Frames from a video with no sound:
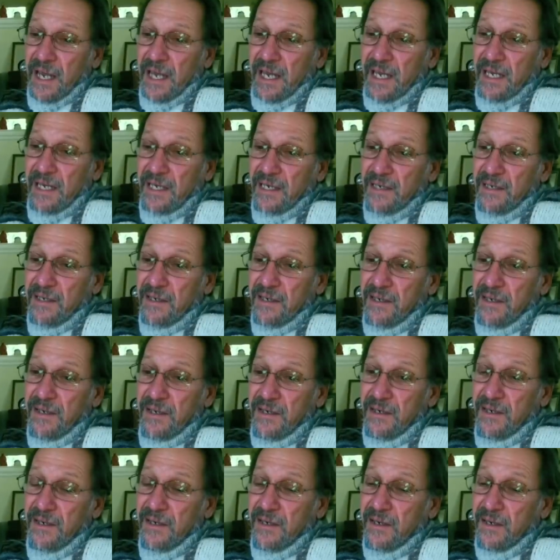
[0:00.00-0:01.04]
And
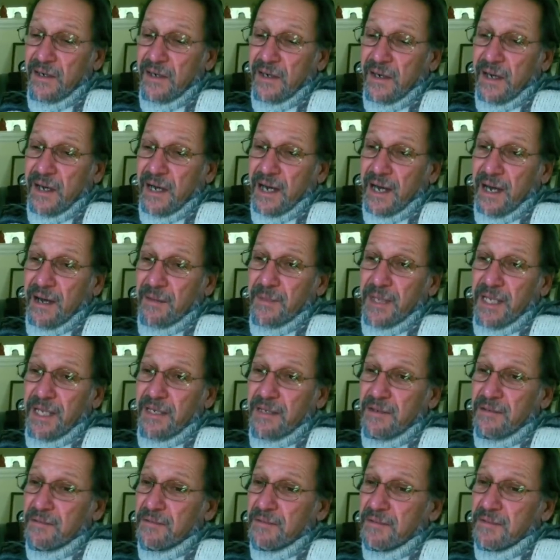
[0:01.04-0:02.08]
I
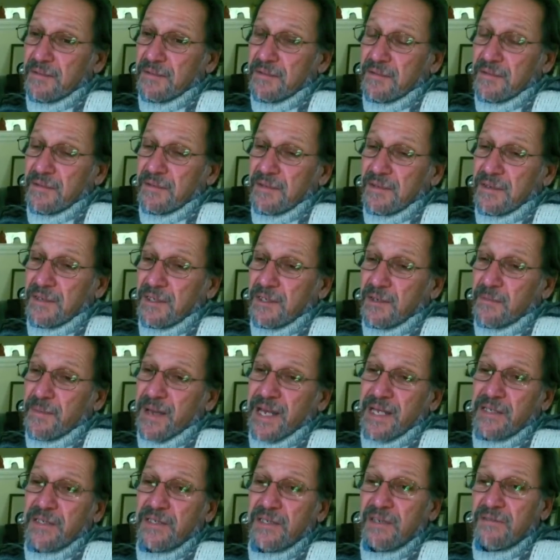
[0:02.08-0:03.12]
mean, the
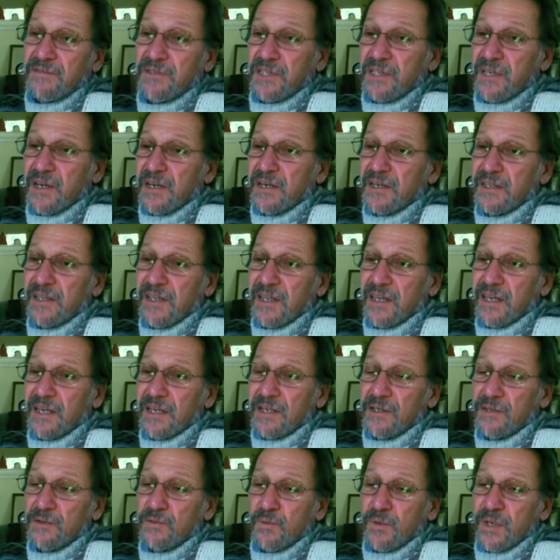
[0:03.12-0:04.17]
Tibetans have studied
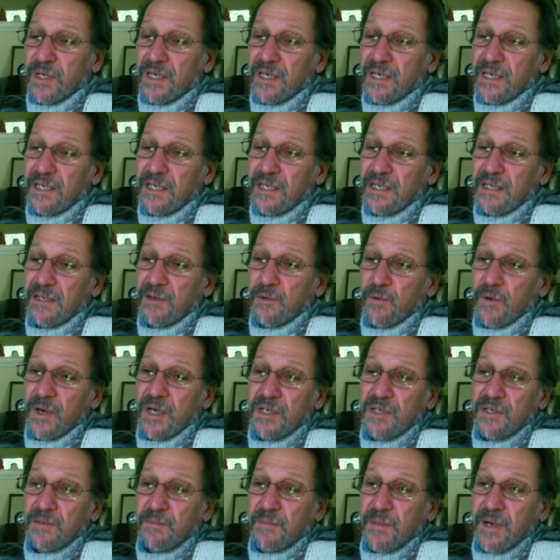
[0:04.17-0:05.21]
things we in the
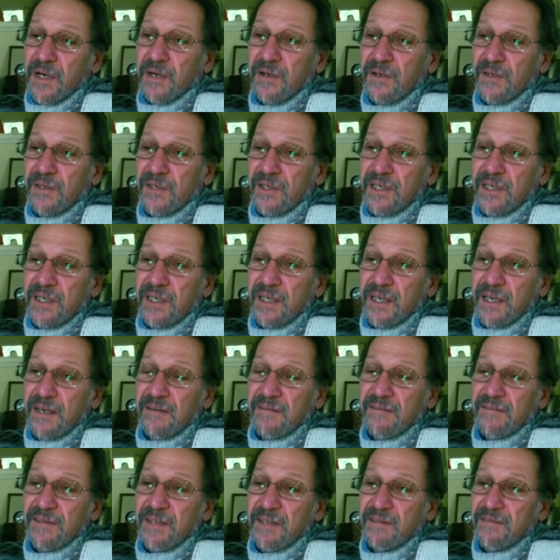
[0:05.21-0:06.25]
West barely
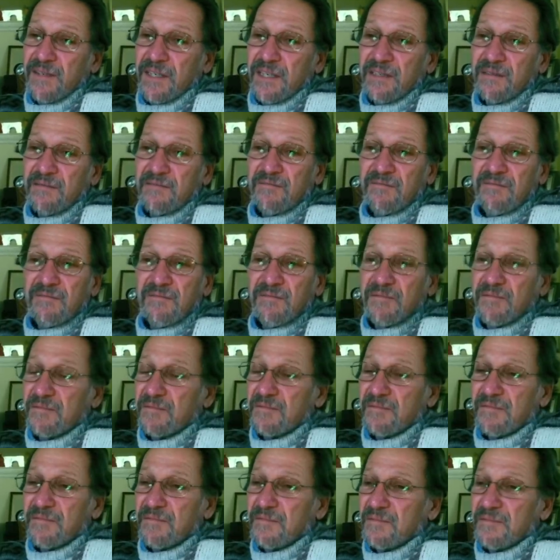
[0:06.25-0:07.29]
have
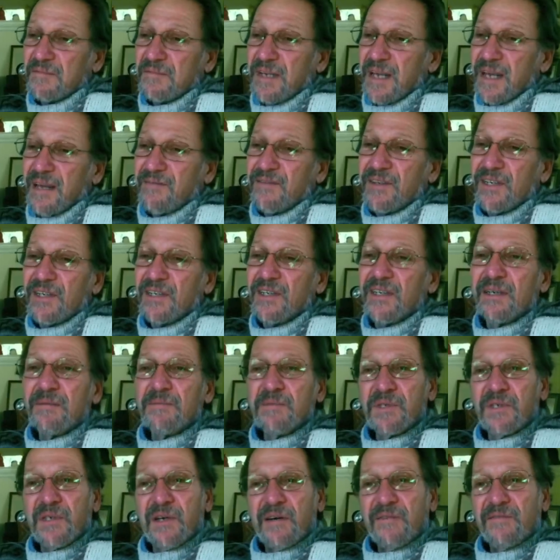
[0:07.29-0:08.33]
even have a
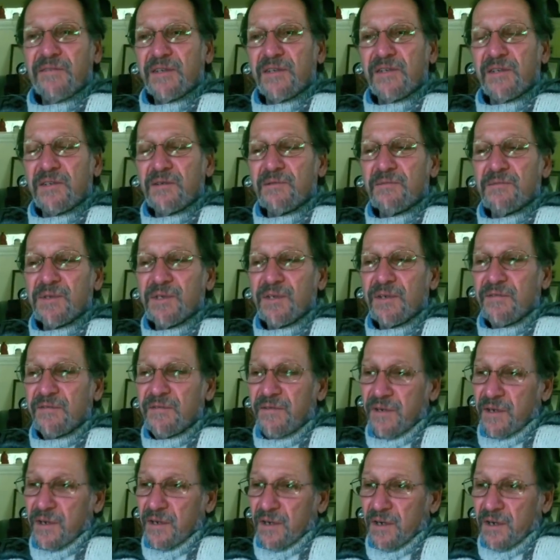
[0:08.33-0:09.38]
glimpse of in terms
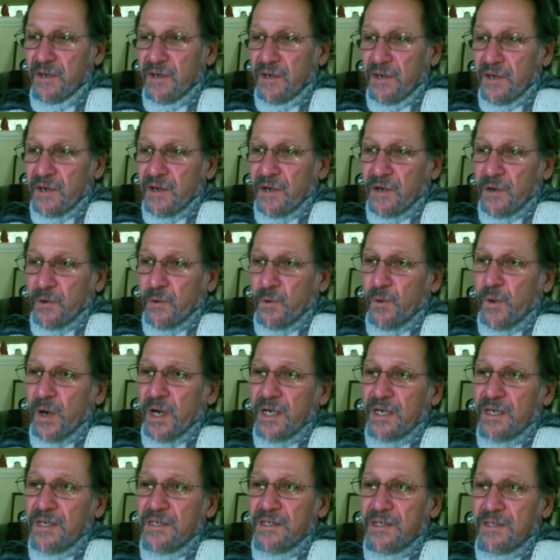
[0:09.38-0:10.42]
of
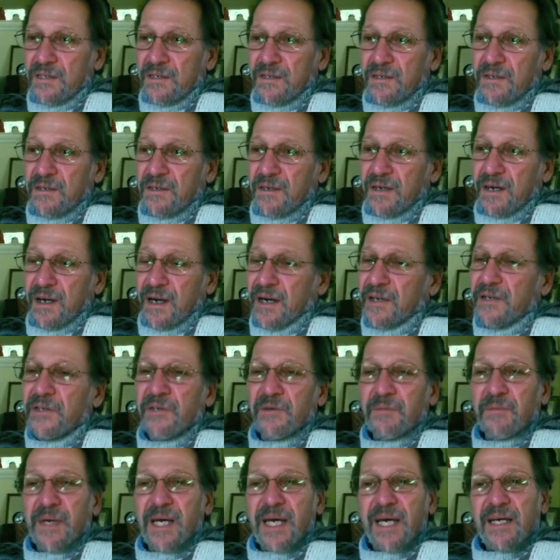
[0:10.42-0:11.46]
what is our
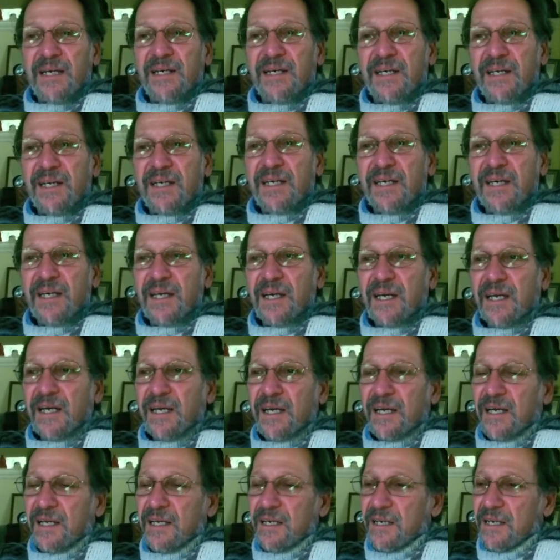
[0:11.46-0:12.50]
humanity
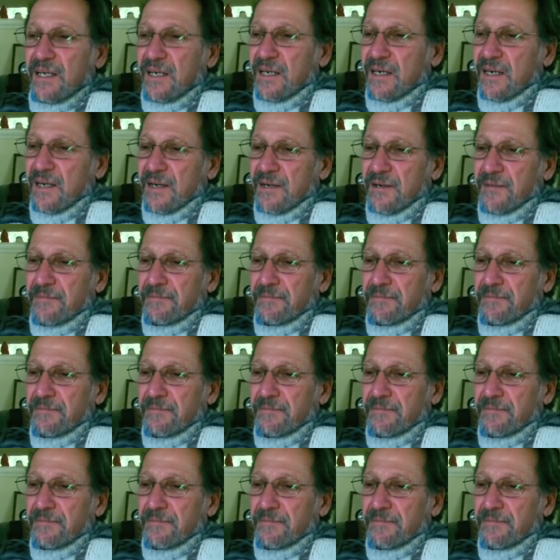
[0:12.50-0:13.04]
and um,